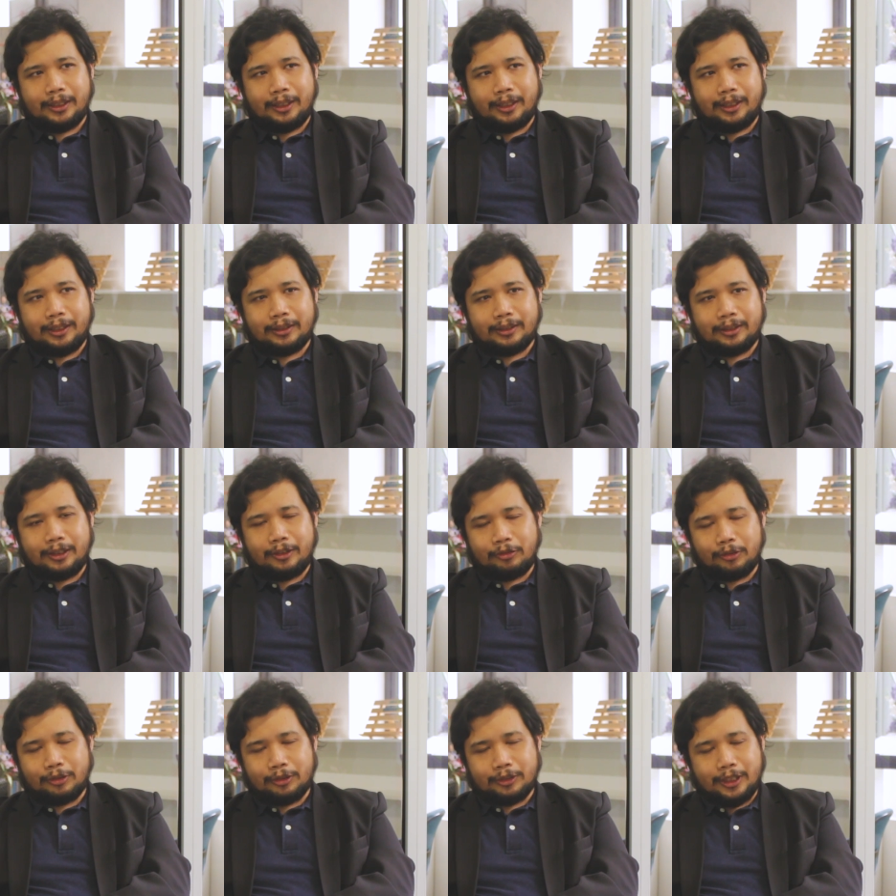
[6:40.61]
And
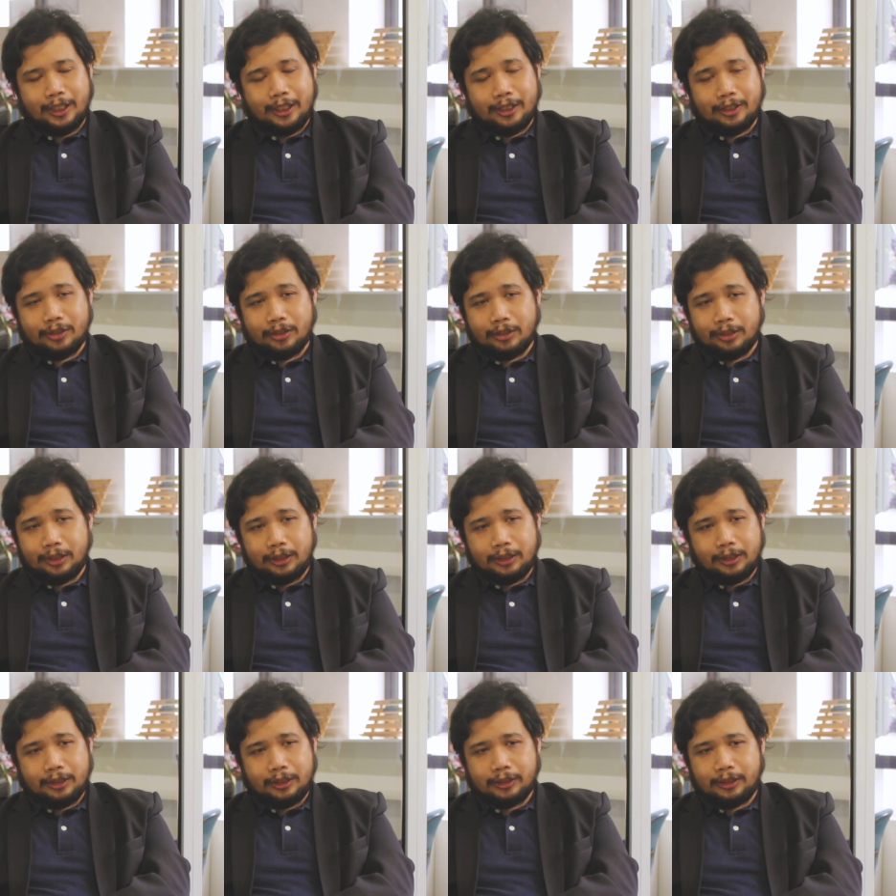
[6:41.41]
if your day is
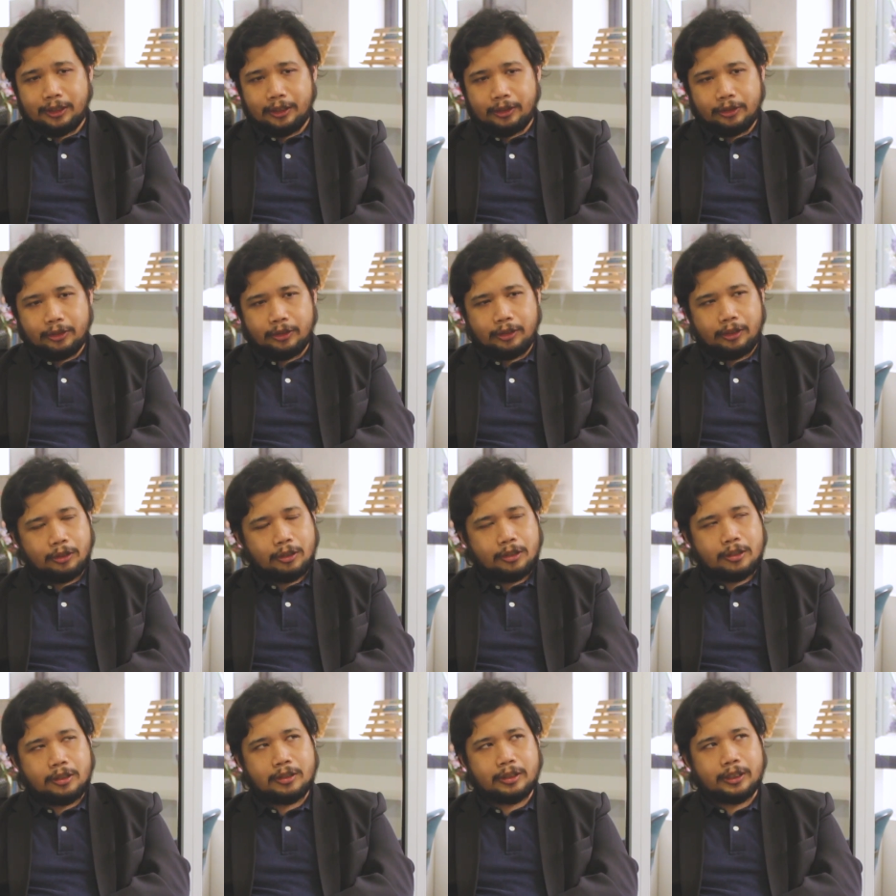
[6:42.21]
really, really
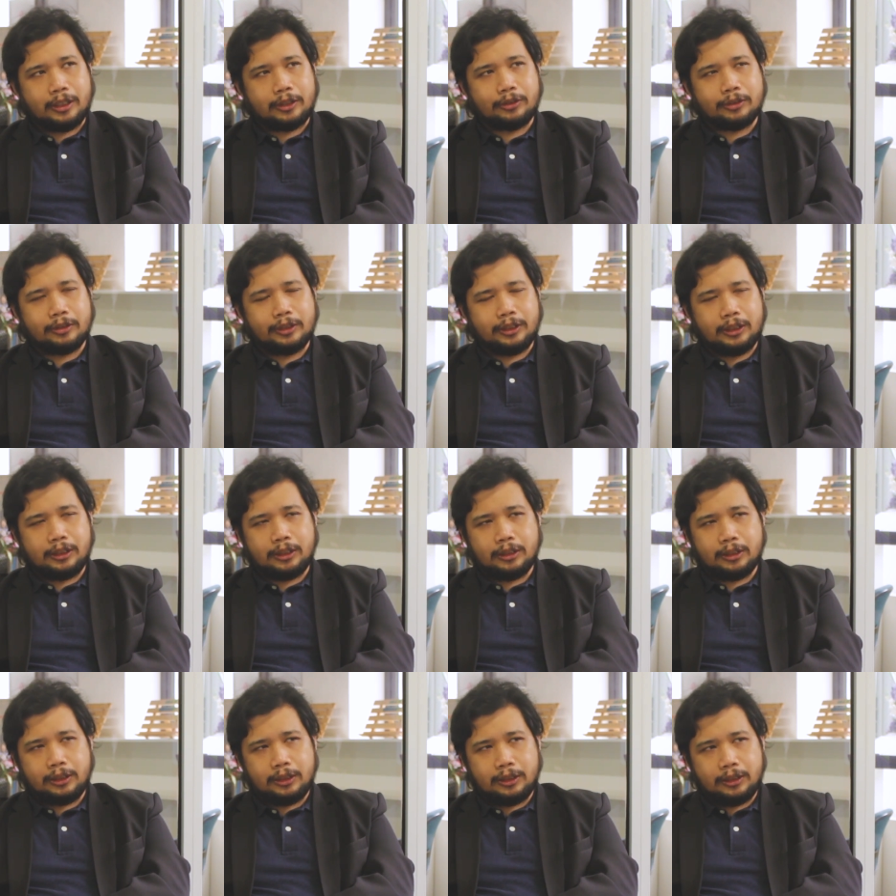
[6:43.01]
long and you
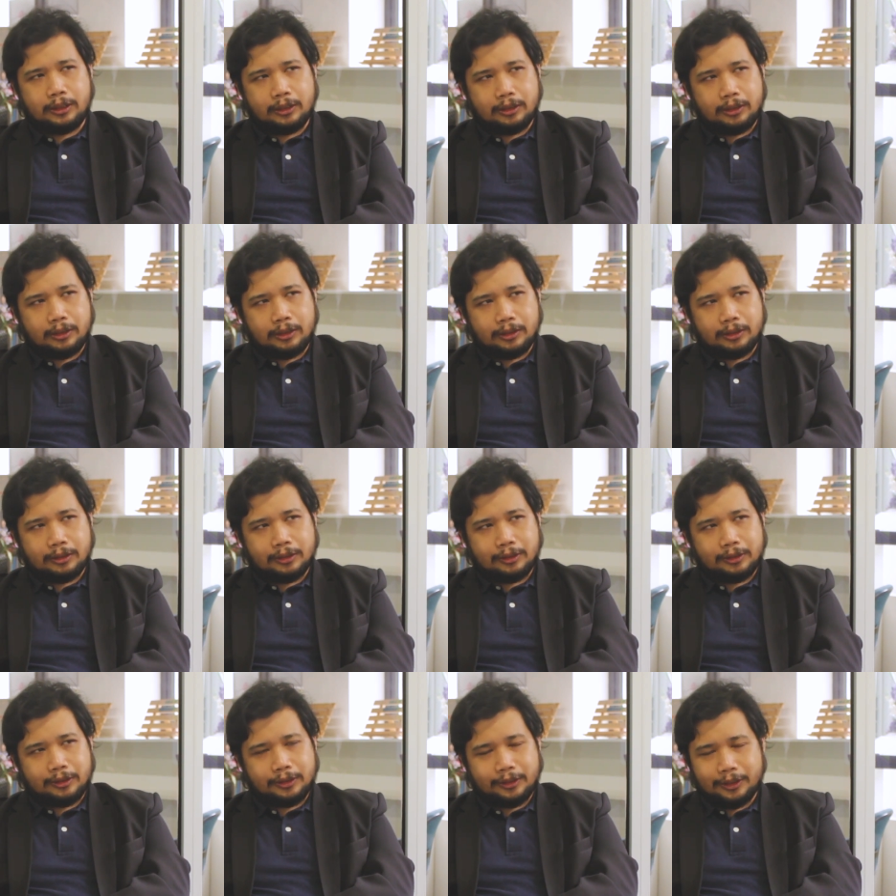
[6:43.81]
really, really,
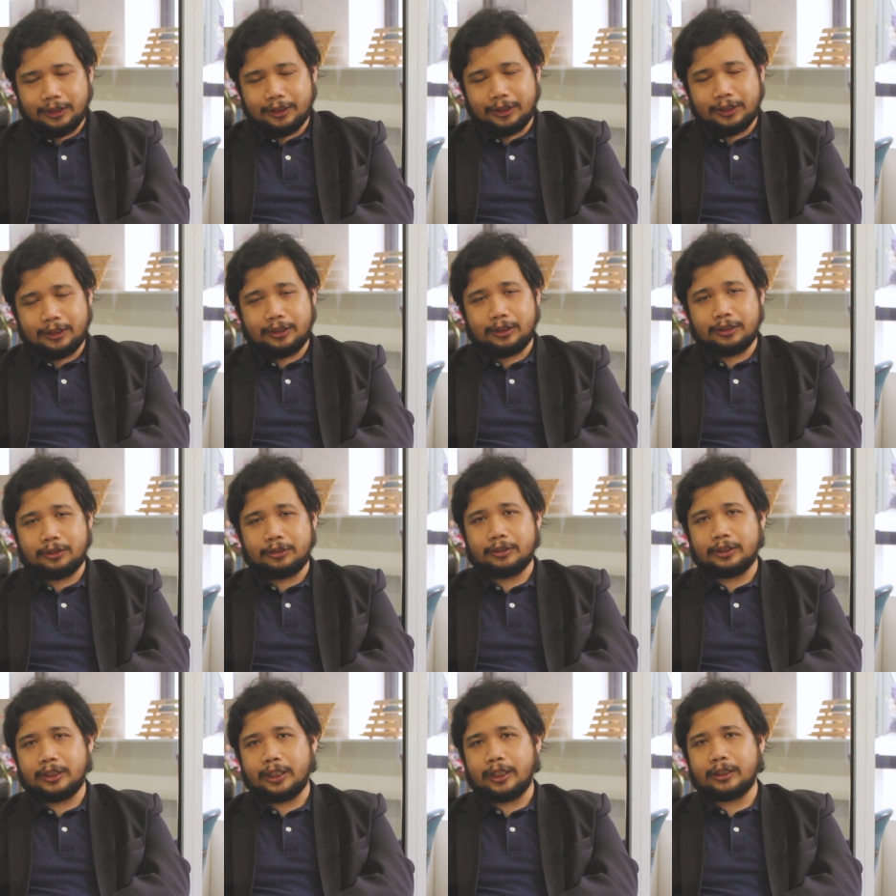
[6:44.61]
really need
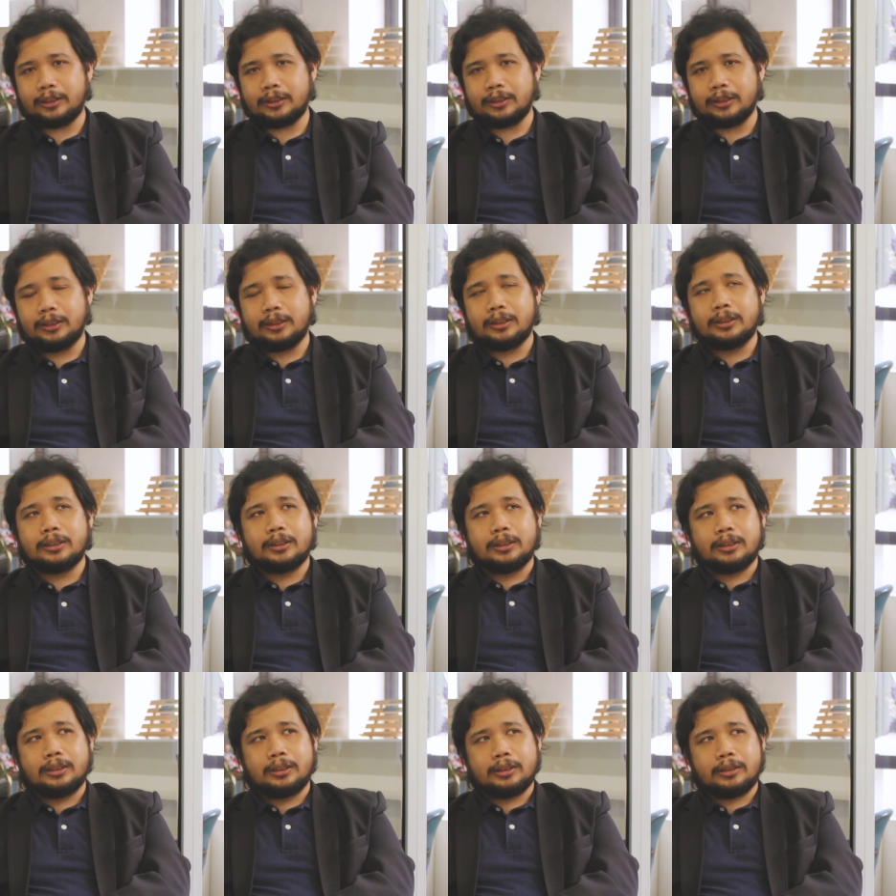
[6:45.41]
to write,
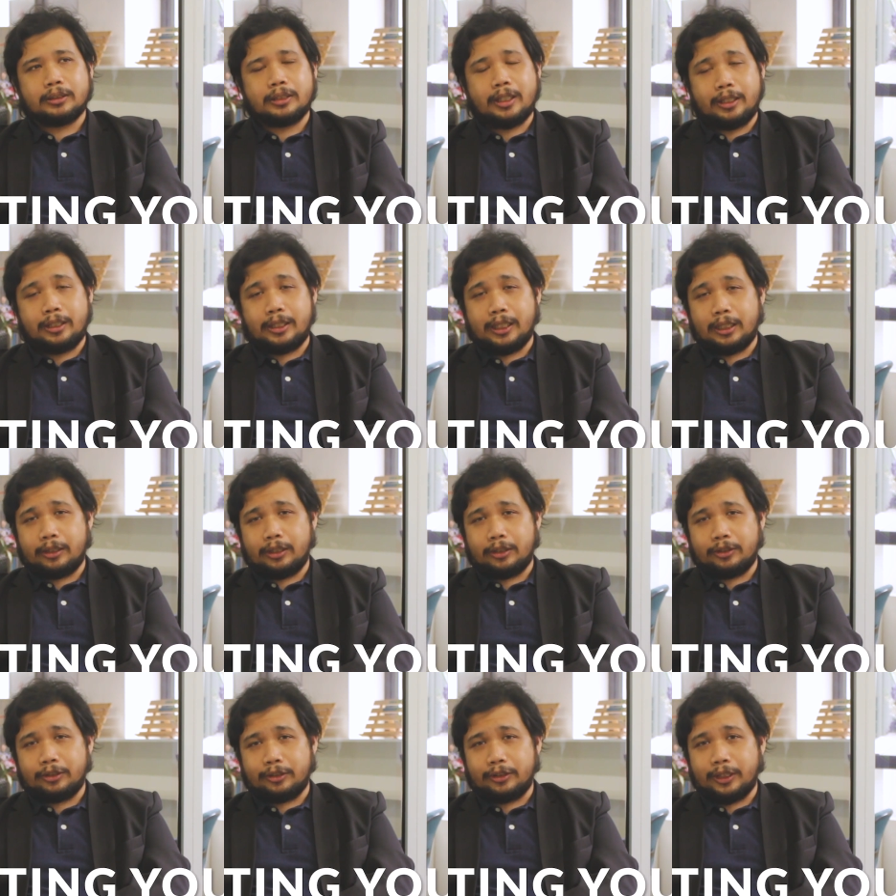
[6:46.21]
try
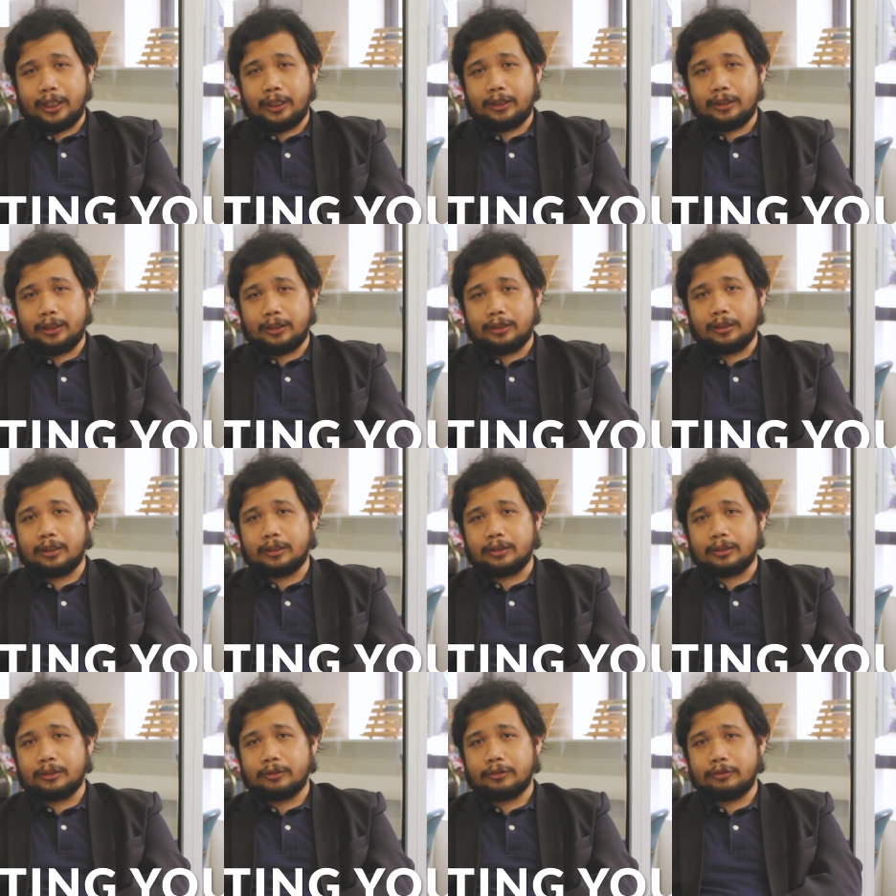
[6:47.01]
getting your writing
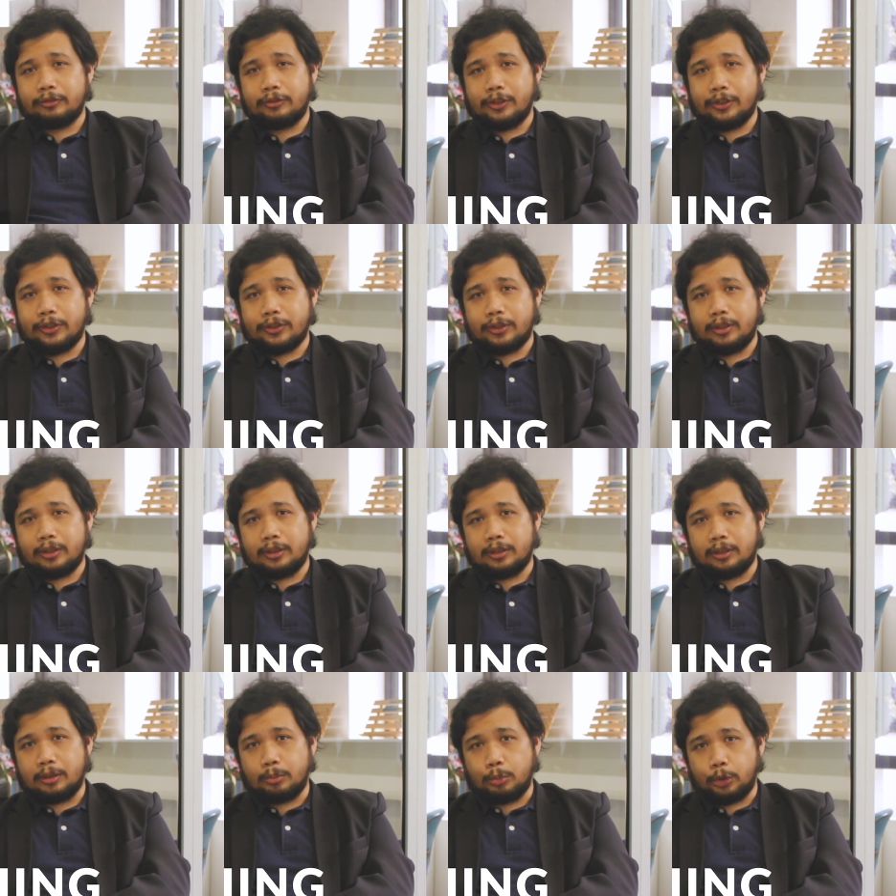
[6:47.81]
done first thing
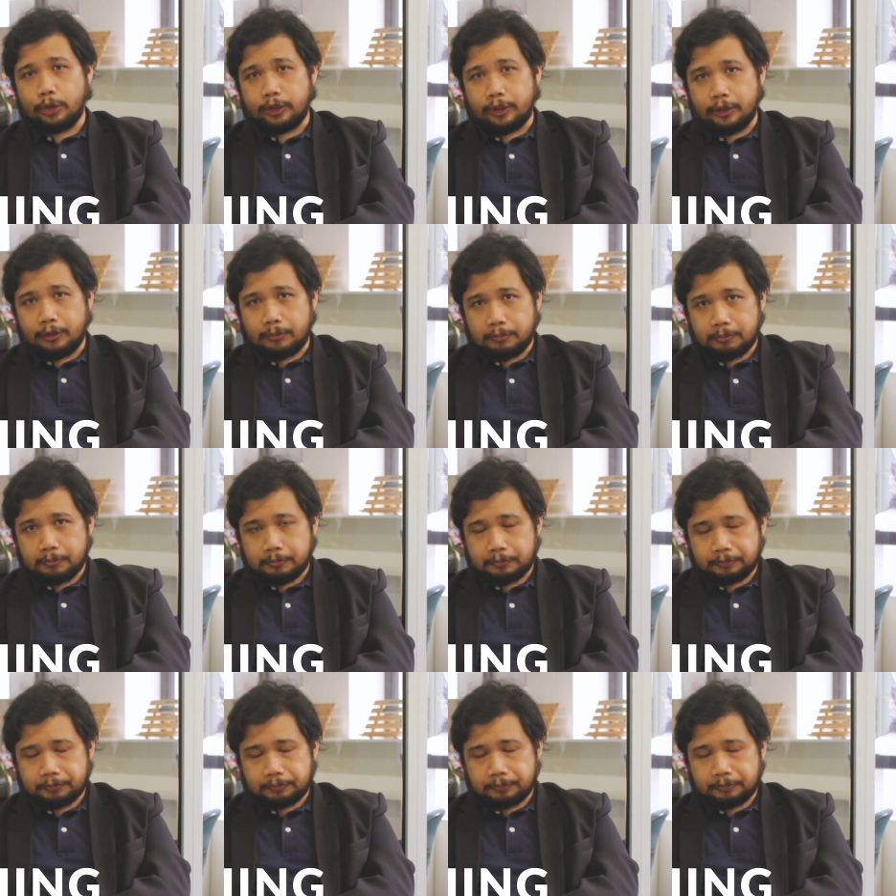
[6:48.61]
in the morning.